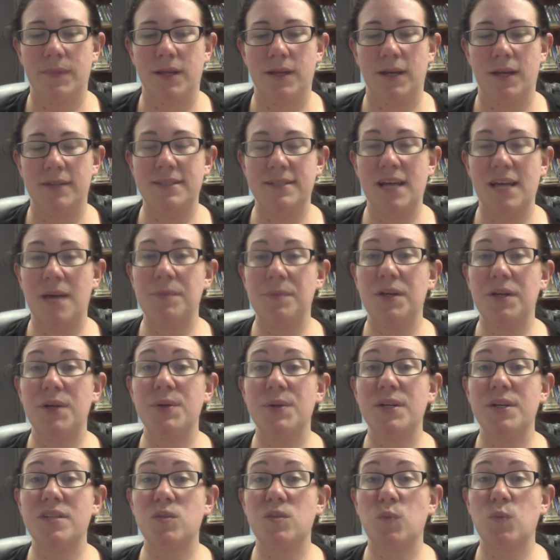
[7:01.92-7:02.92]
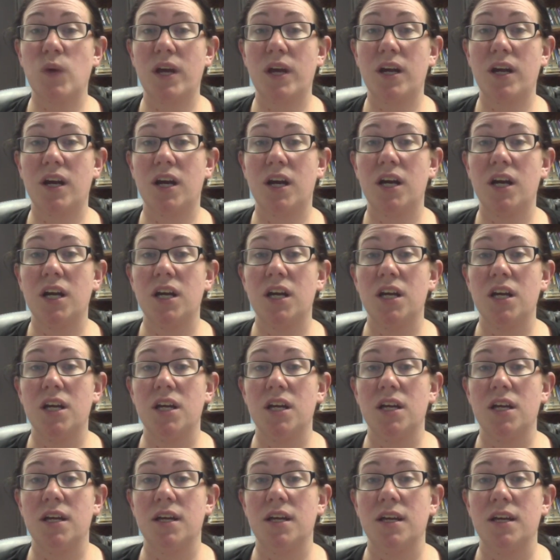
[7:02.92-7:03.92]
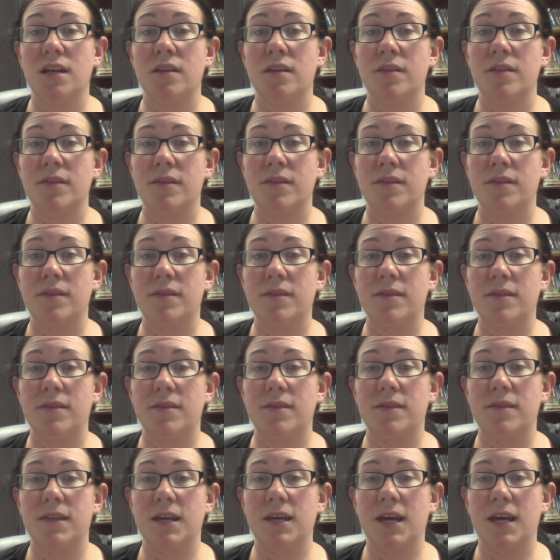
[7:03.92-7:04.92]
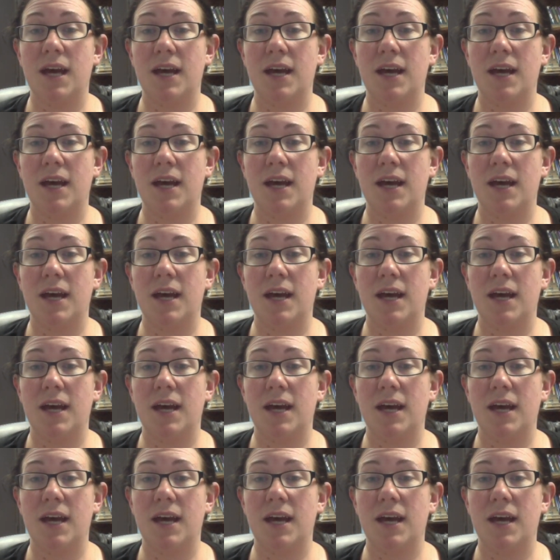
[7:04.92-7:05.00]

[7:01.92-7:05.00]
tableau is where the